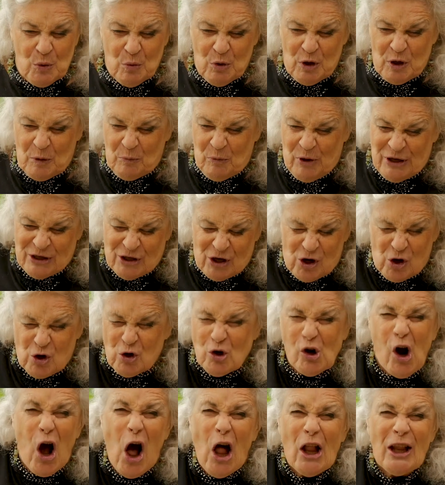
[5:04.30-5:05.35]
worm went
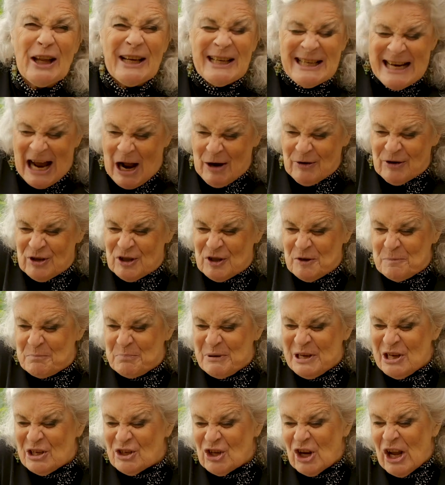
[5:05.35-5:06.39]
crawling down to the
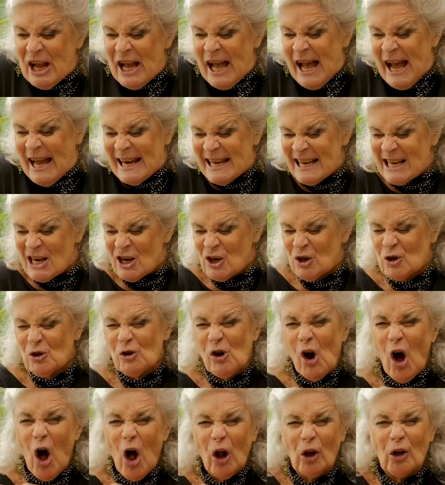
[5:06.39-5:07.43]
beach, and he
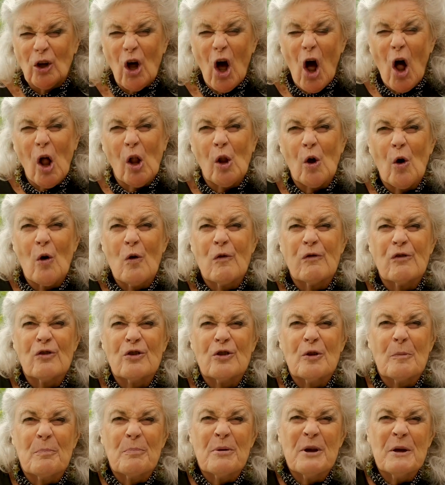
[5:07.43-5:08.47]
crawled all over
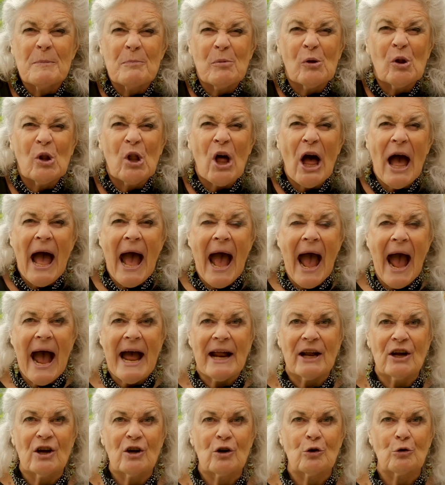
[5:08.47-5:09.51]
the people
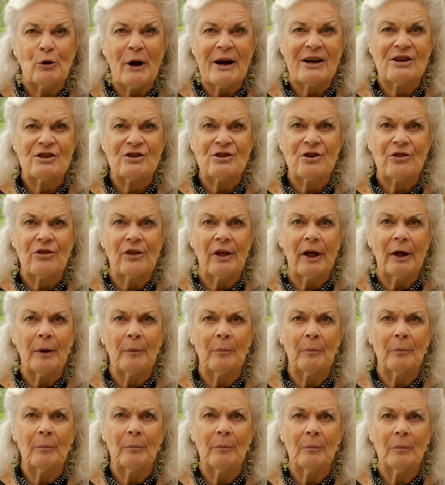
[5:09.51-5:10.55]
and crushed
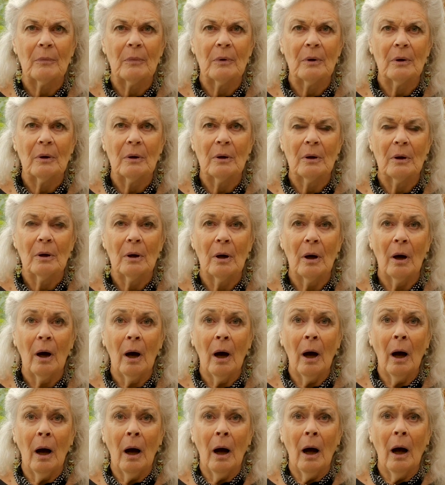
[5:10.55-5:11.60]
them.
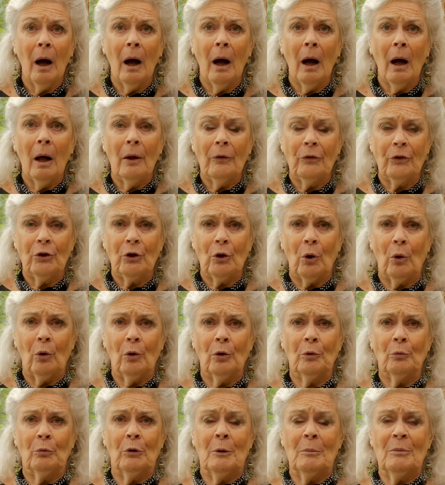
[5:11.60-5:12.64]
The
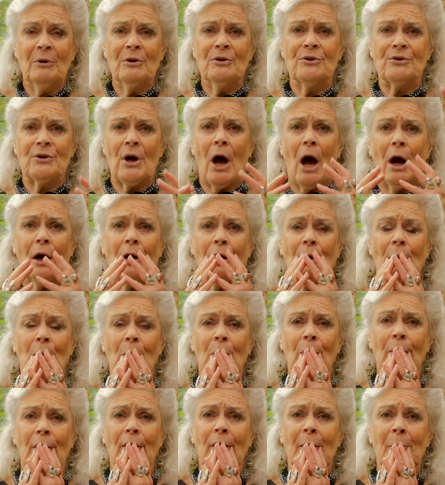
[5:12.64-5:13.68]
old woman saw her
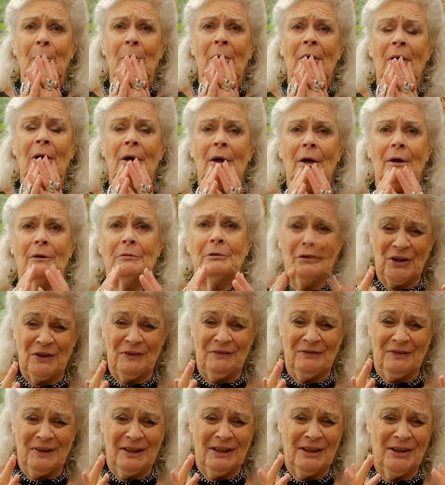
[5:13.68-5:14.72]
worm crushing
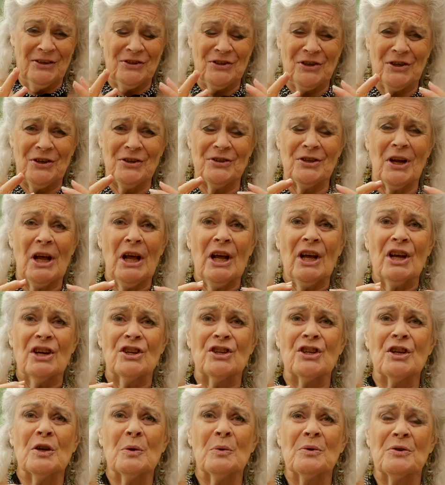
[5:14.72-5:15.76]
her villagers.
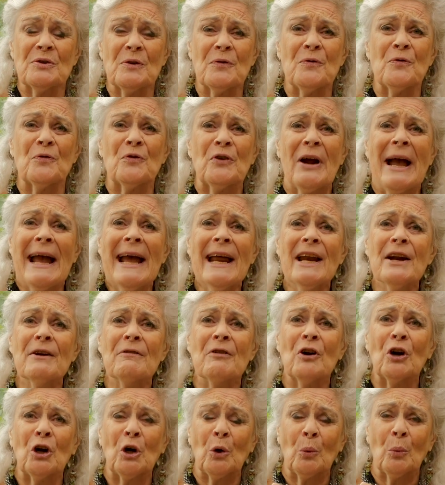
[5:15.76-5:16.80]
She was afraid
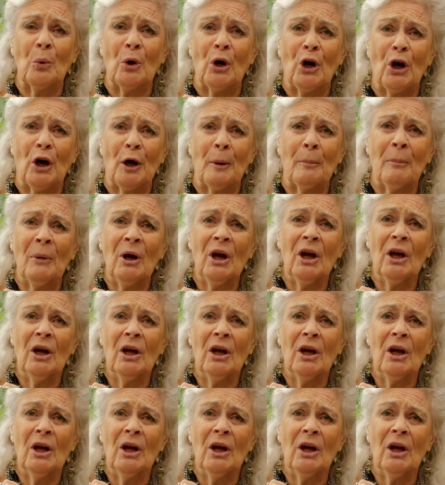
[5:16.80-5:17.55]
of her worm.